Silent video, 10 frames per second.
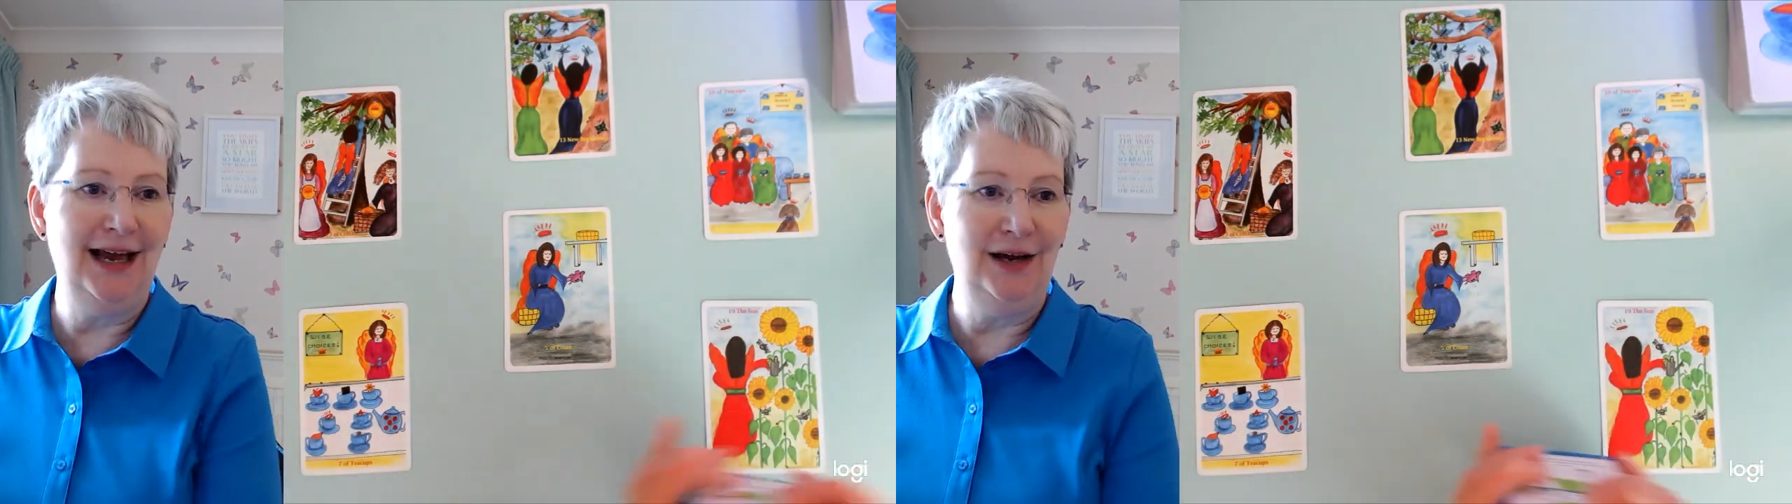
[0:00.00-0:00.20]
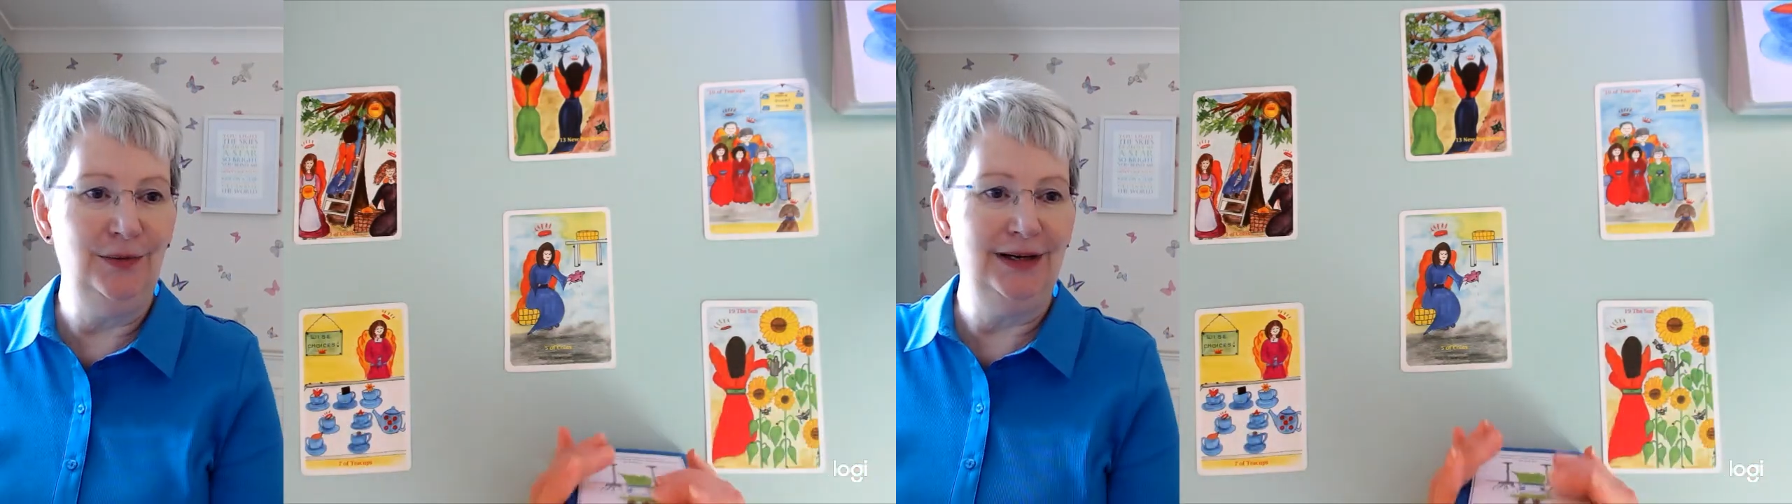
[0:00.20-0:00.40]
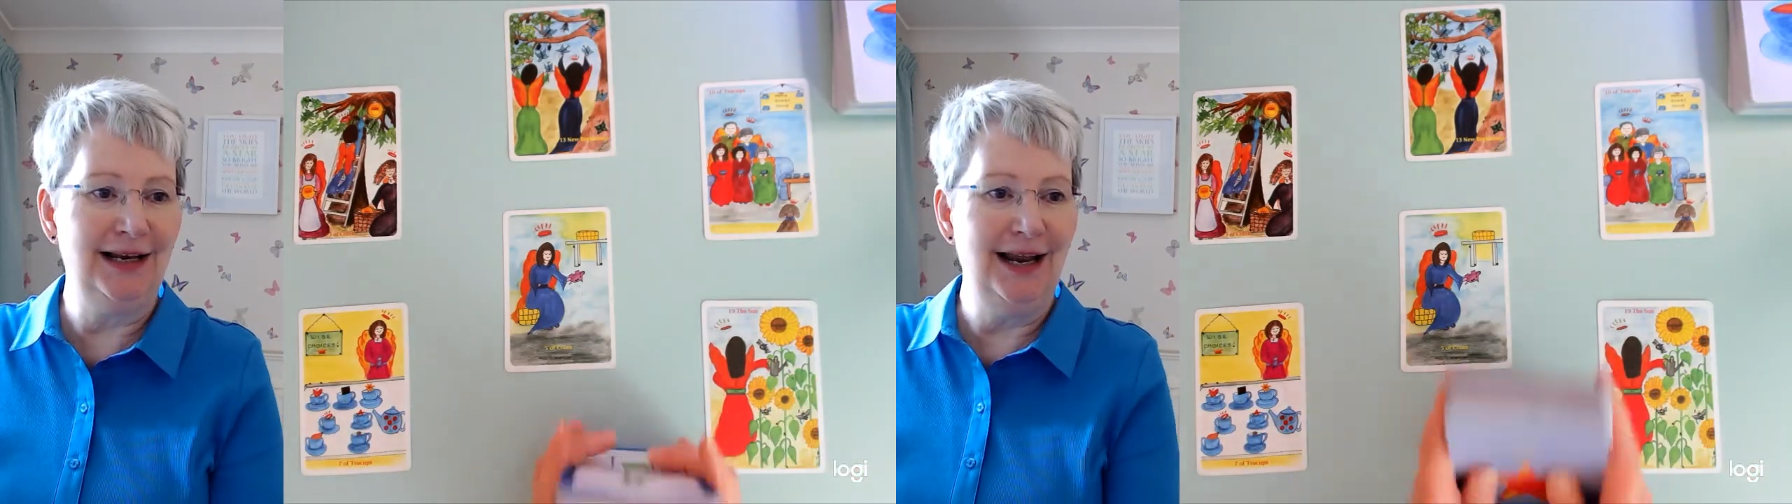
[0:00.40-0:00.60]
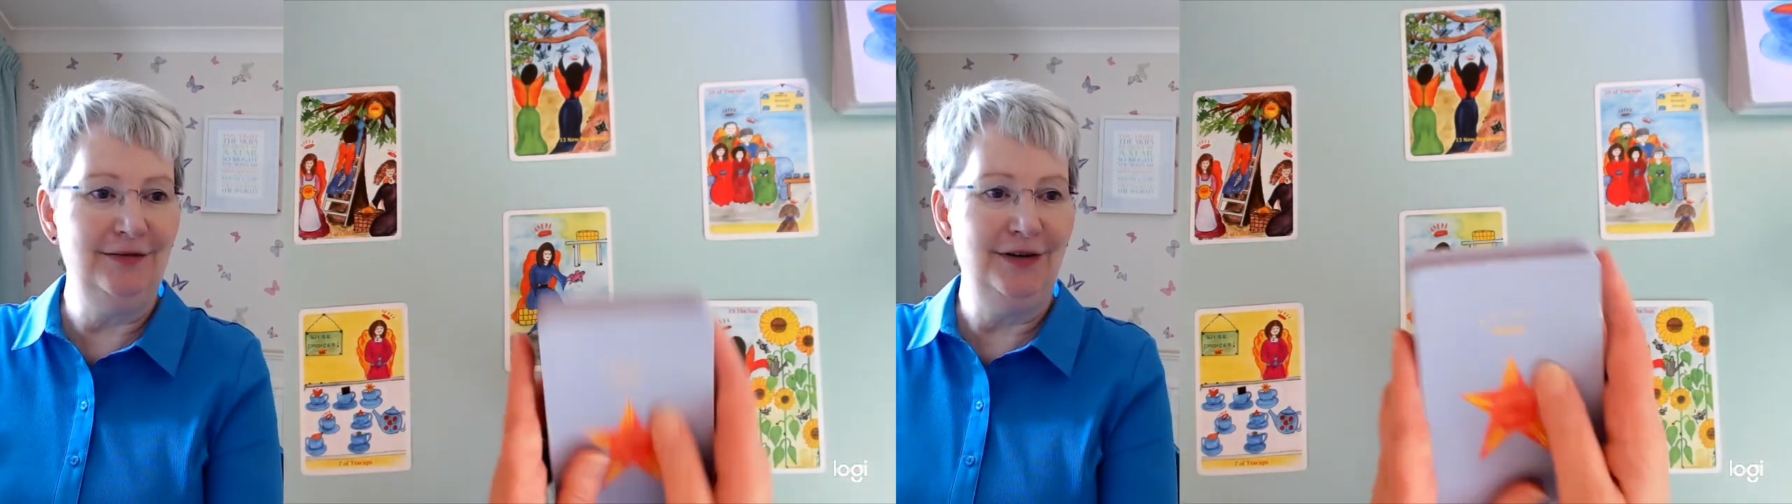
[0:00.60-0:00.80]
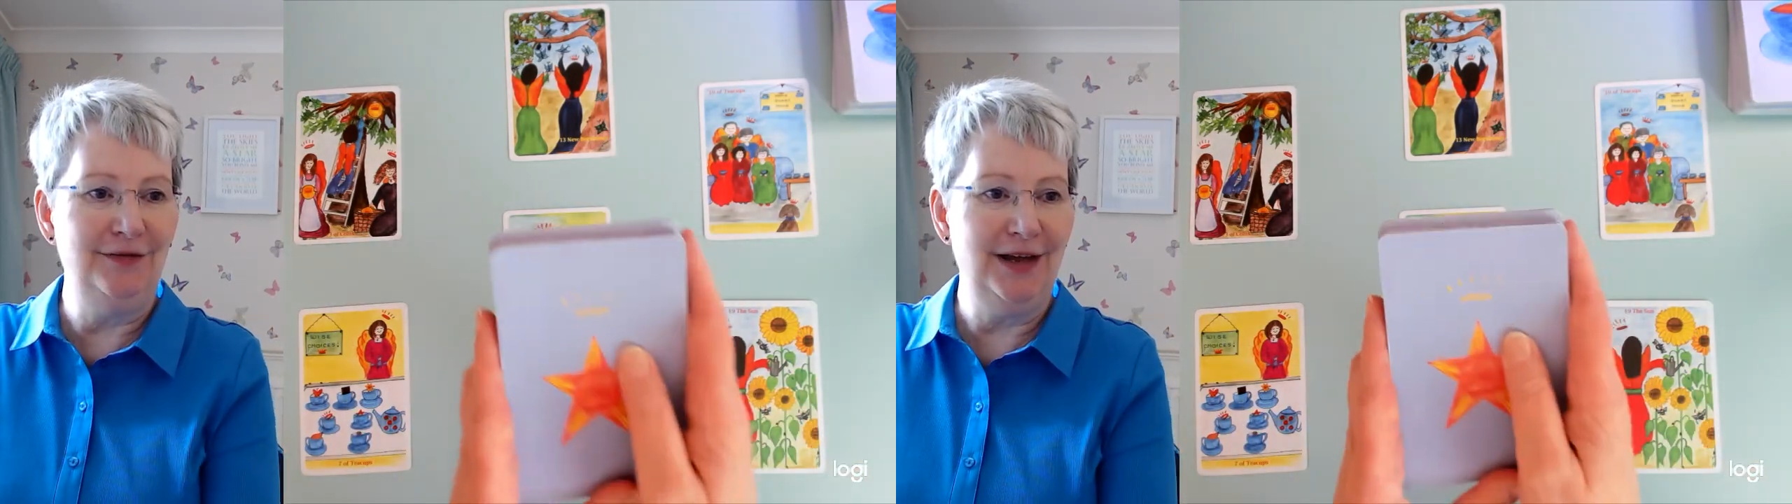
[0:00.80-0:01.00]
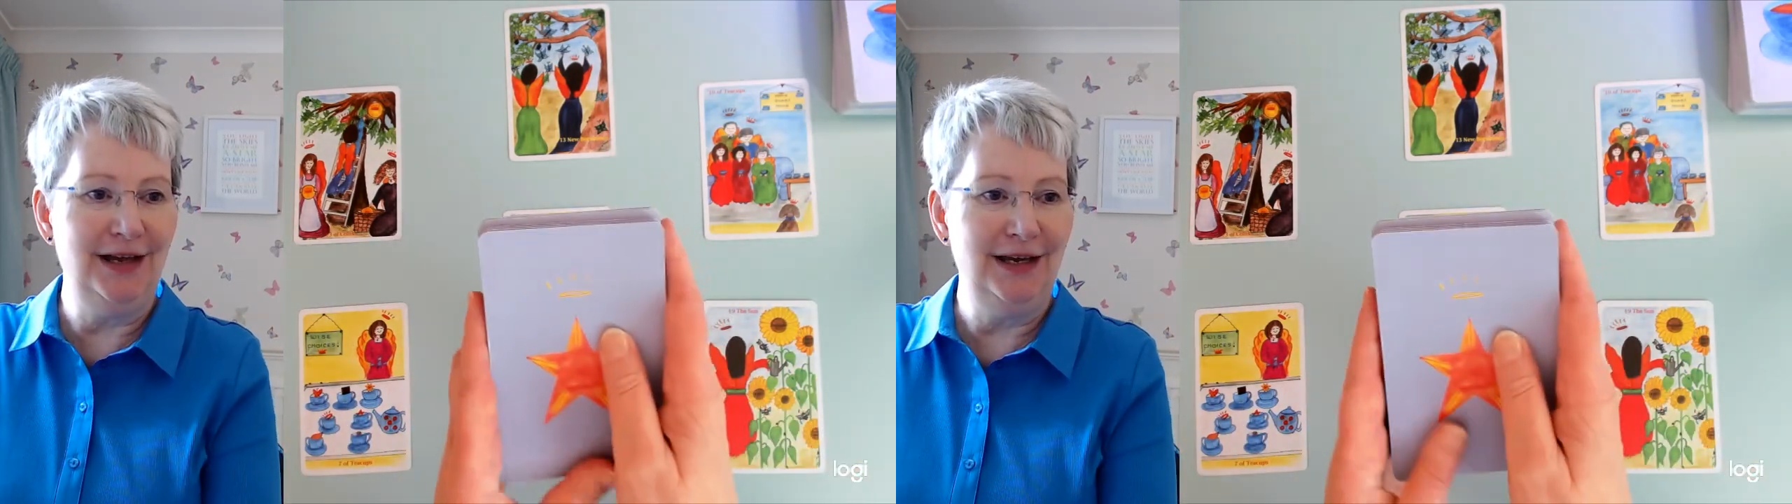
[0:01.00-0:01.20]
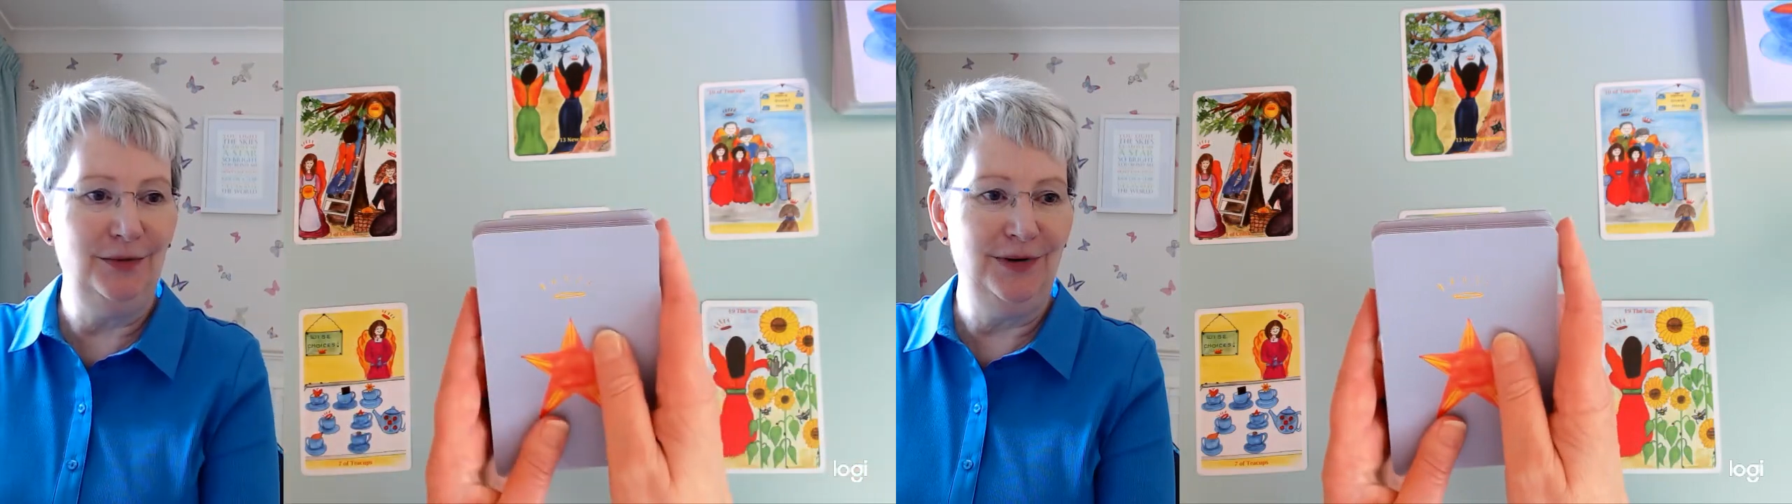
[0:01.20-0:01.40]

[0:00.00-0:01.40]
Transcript: I will clarify